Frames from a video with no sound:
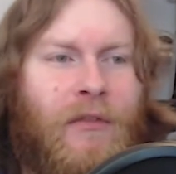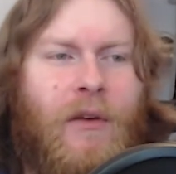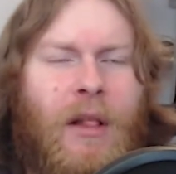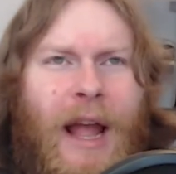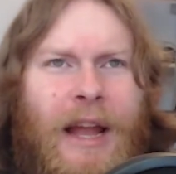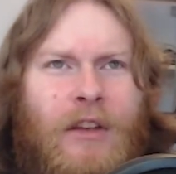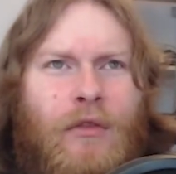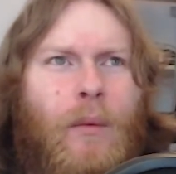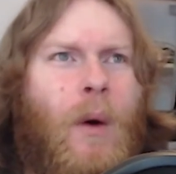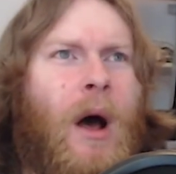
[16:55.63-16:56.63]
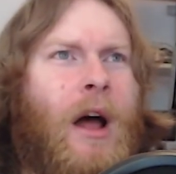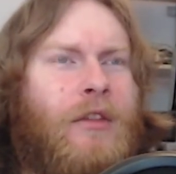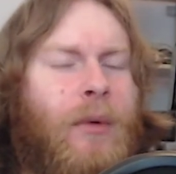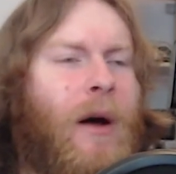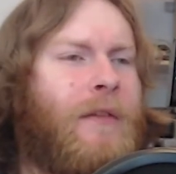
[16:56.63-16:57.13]
like tw- uh,
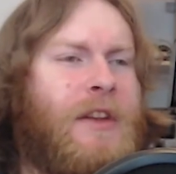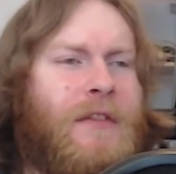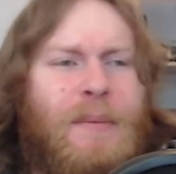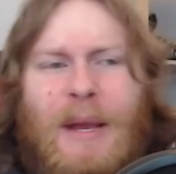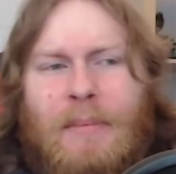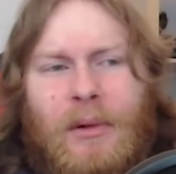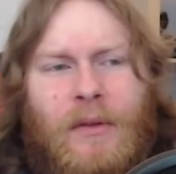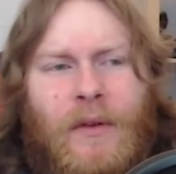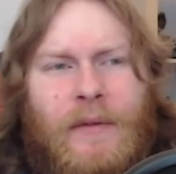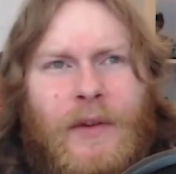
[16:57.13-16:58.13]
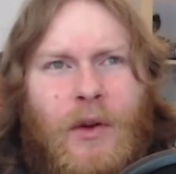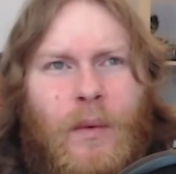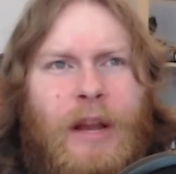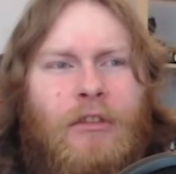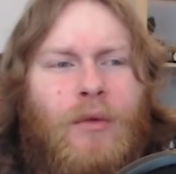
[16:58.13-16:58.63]
12 different people in front of a
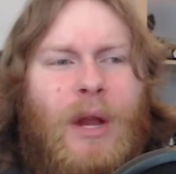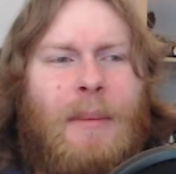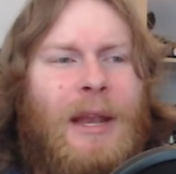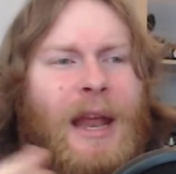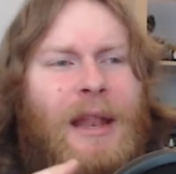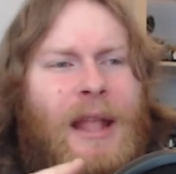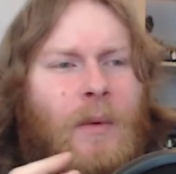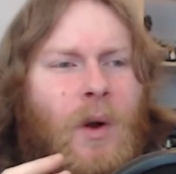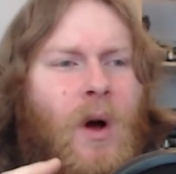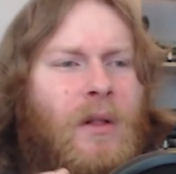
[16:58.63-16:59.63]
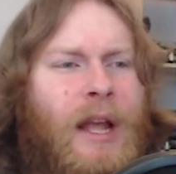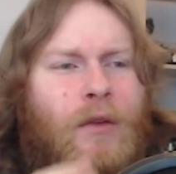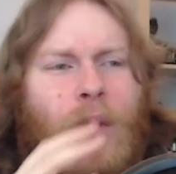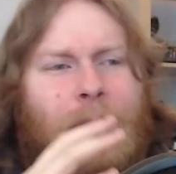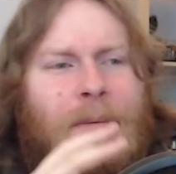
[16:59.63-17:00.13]
green screen and they were all like
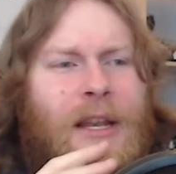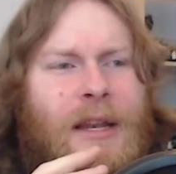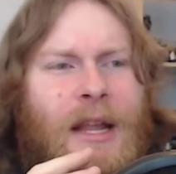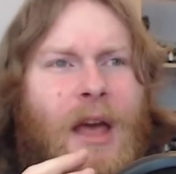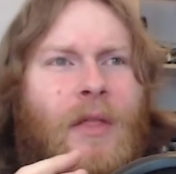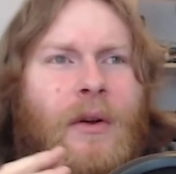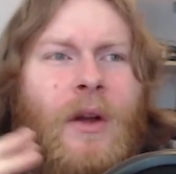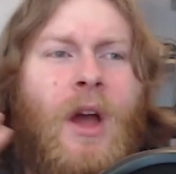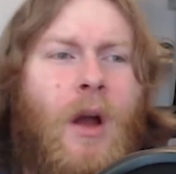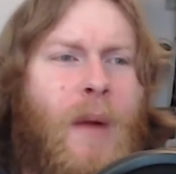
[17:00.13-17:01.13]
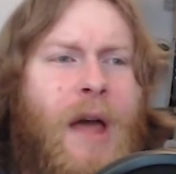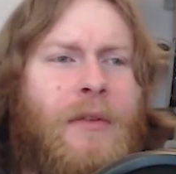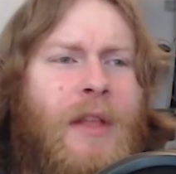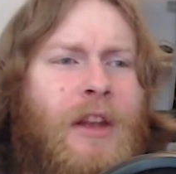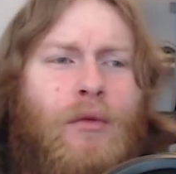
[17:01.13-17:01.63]
cropped in together
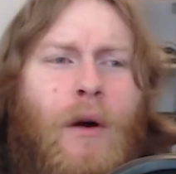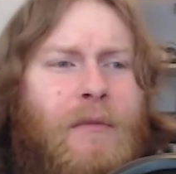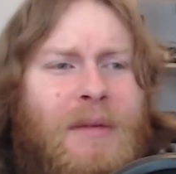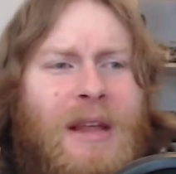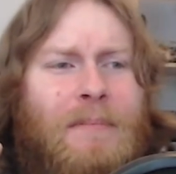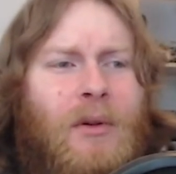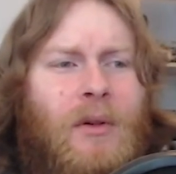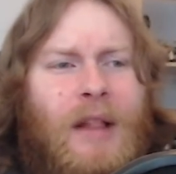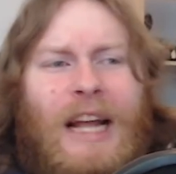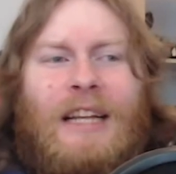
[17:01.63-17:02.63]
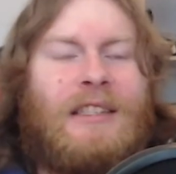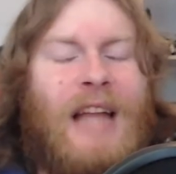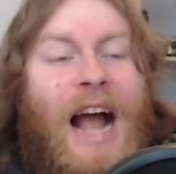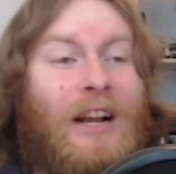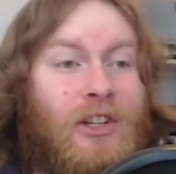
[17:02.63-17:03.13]
rather than 12 people like st-
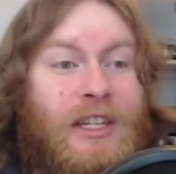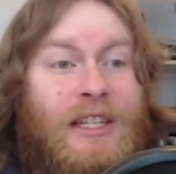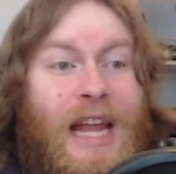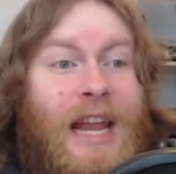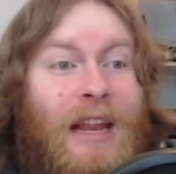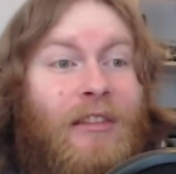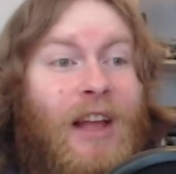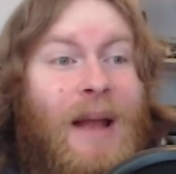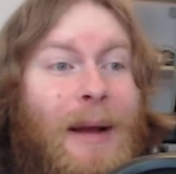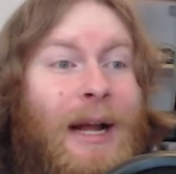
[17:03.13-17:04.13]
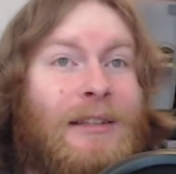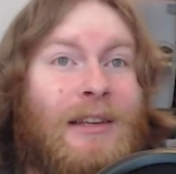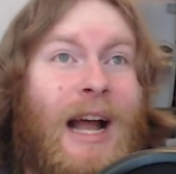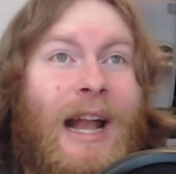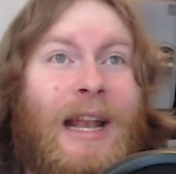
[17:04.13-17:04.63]
actually standing side
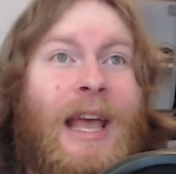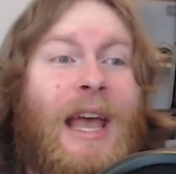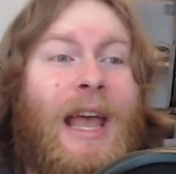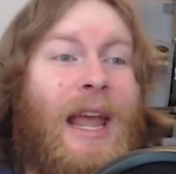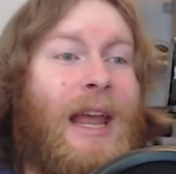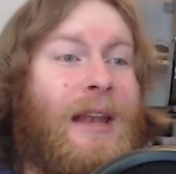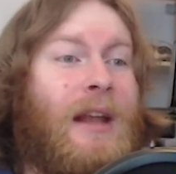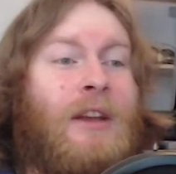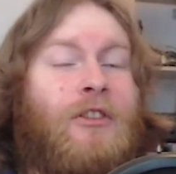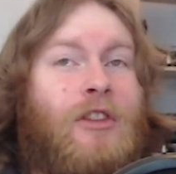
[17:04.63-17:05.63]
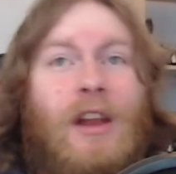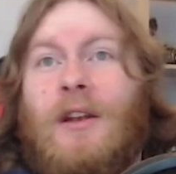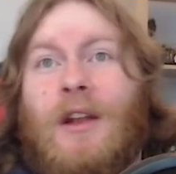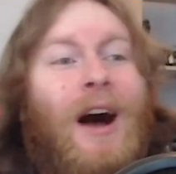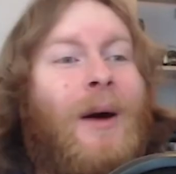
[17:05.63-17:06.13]
side it it did
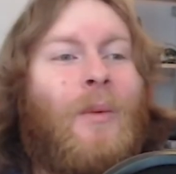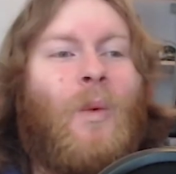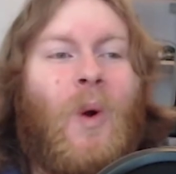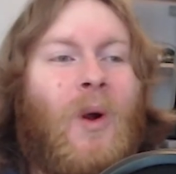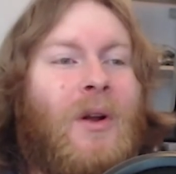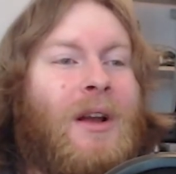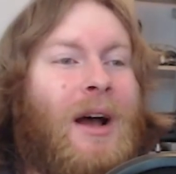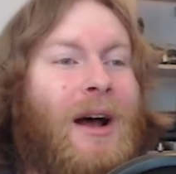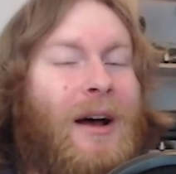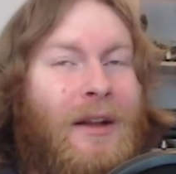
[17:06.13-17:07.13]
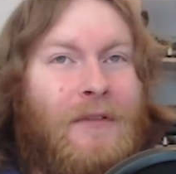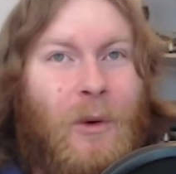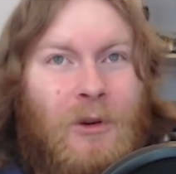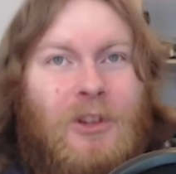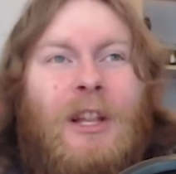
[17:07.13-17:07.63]
not work uh,
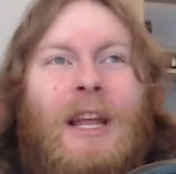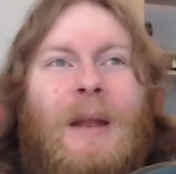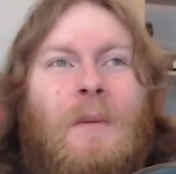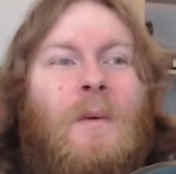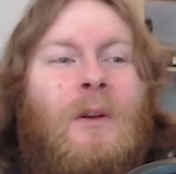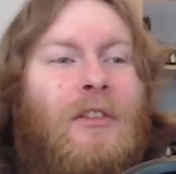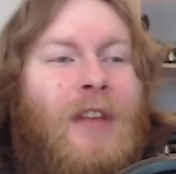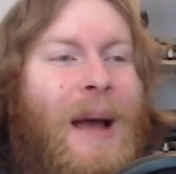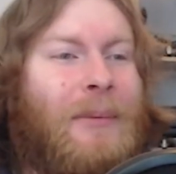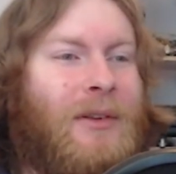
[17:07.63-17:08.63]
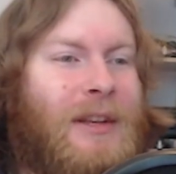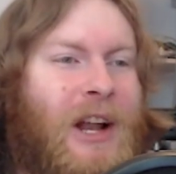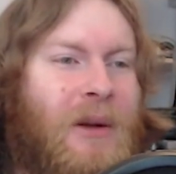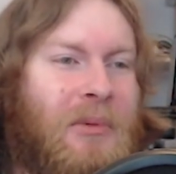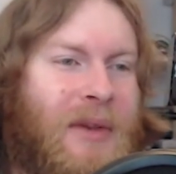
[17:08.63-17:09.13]
unfortunately and it was absolutely
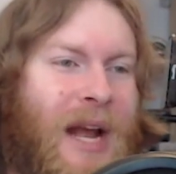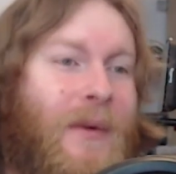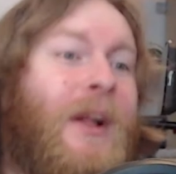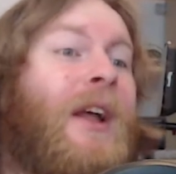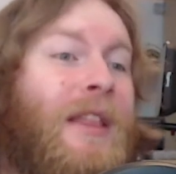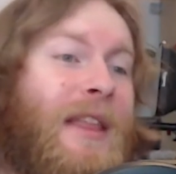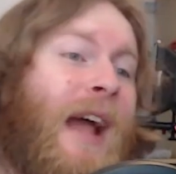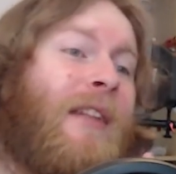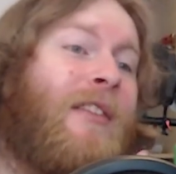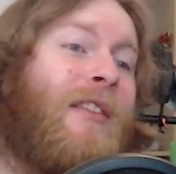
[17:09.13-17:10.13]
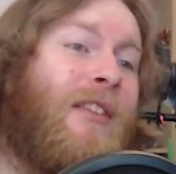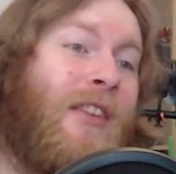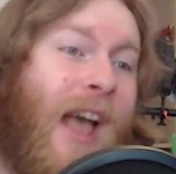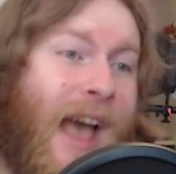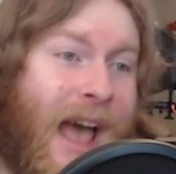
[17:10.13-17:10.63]
terrible now that
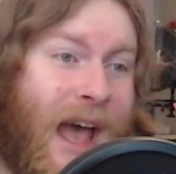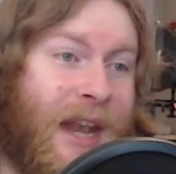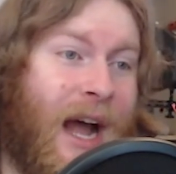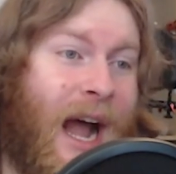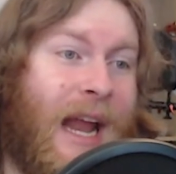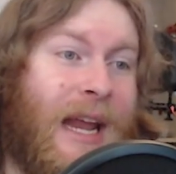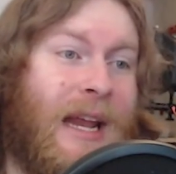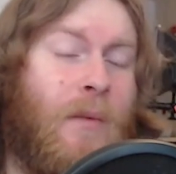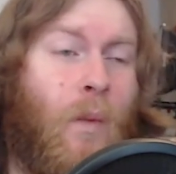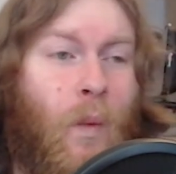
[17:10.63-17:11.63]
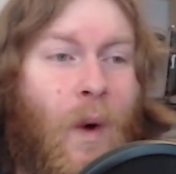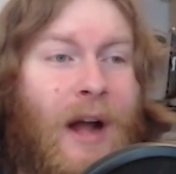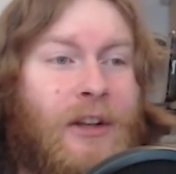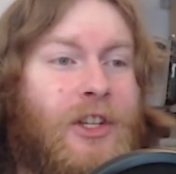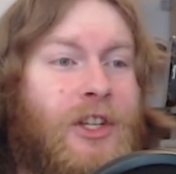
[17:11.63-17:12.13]
said i
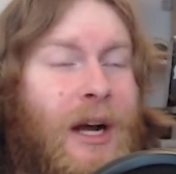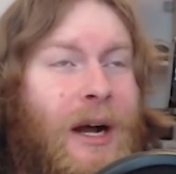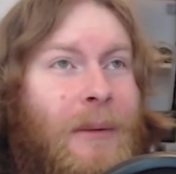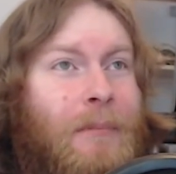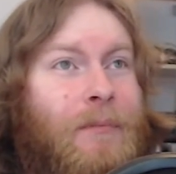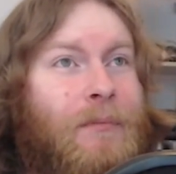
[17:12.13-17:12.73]
watched um